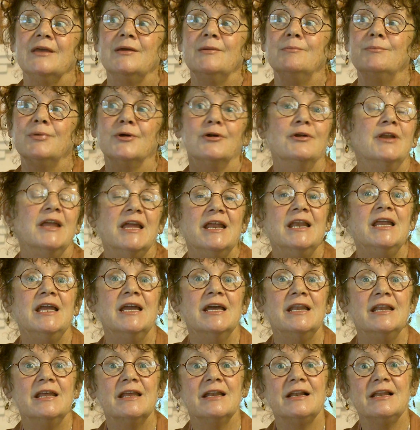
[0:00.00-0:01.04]
Bernini
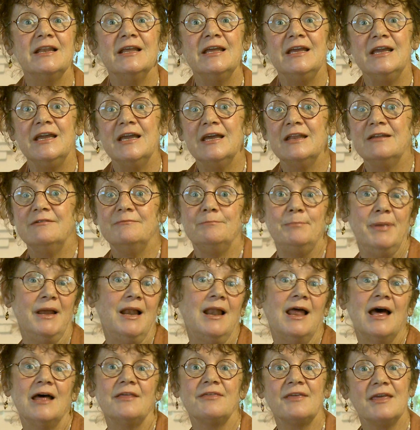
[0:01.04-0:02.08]
in Italy and
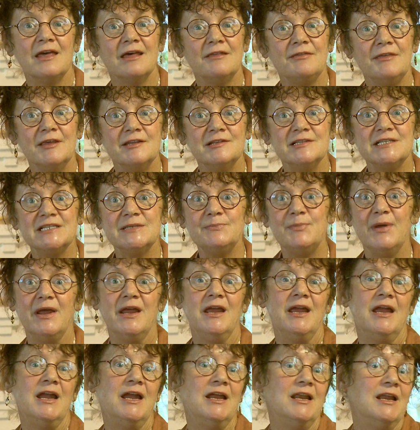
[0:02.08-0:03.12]
Velázquez in
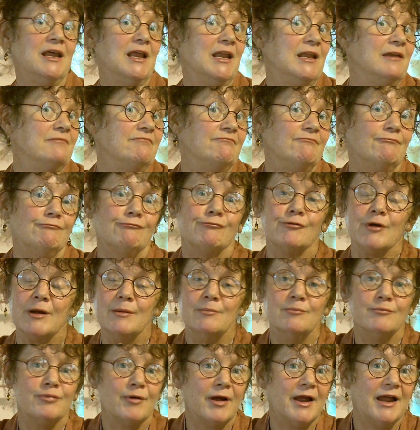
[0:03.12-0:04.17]
Spain and
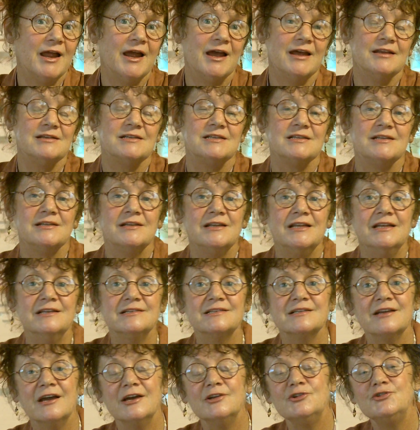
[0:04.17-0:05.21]
Rembrandt,
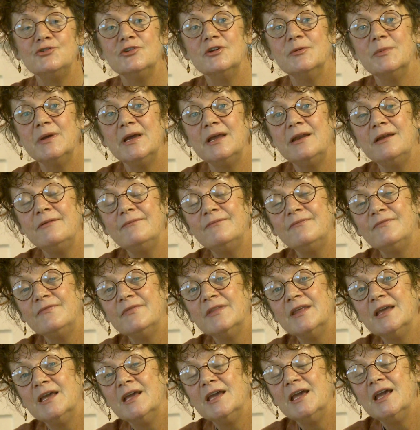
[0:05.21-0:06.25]
his countrymen.
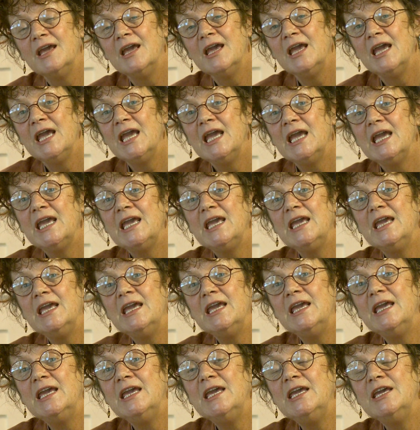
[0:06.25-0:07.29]

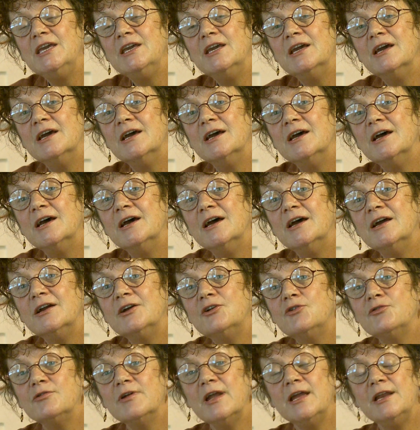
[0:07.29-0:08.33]
He
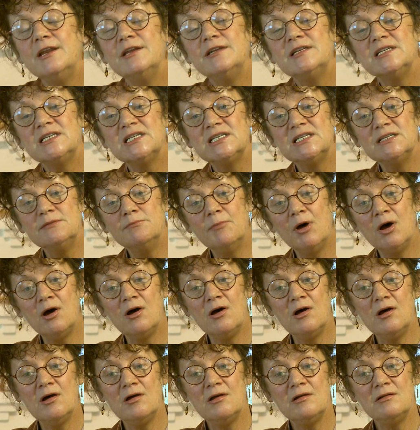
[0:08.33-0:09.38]
created
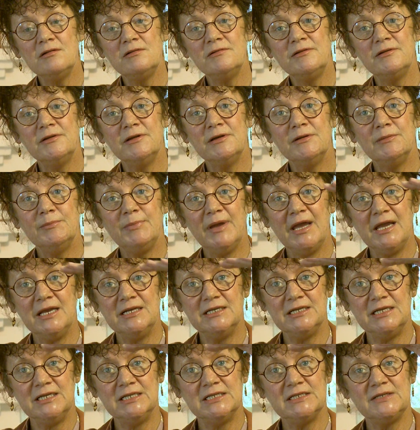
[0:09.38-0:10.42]
small
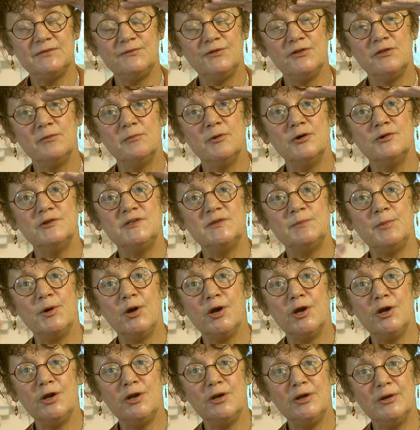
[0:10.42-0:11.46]
paintings for the most
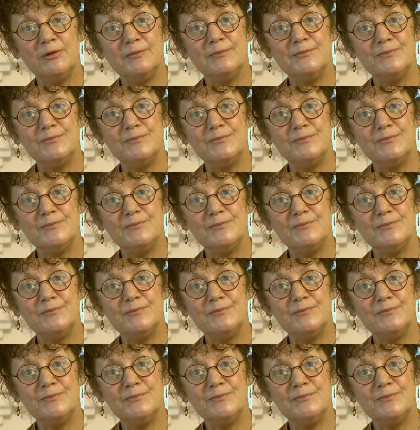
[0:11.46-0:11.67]
part